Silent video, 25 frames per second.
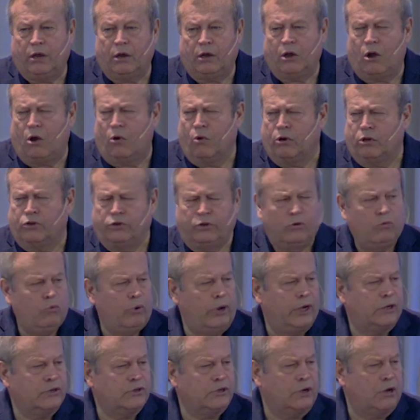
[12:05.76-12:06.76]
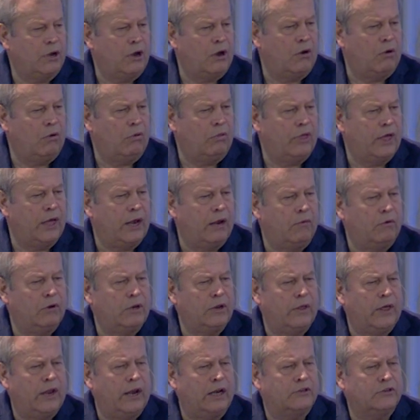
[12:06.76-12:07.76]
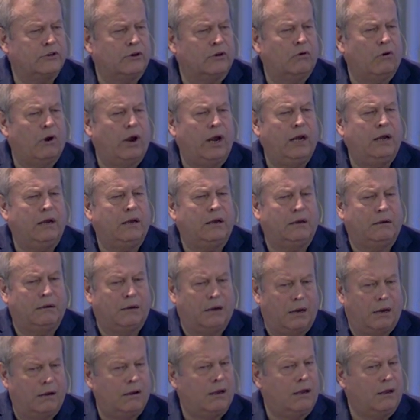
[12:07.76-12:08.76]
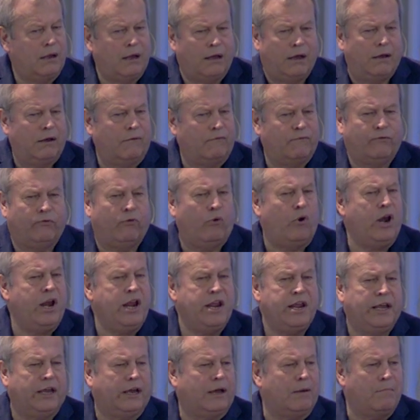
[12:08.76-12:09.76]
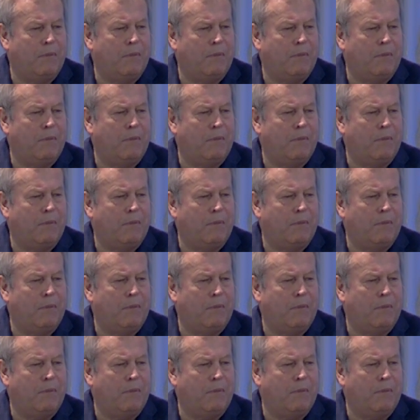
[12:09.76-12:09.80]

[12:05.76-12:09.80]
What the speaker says: ago or 2 weeks ago that it's a great free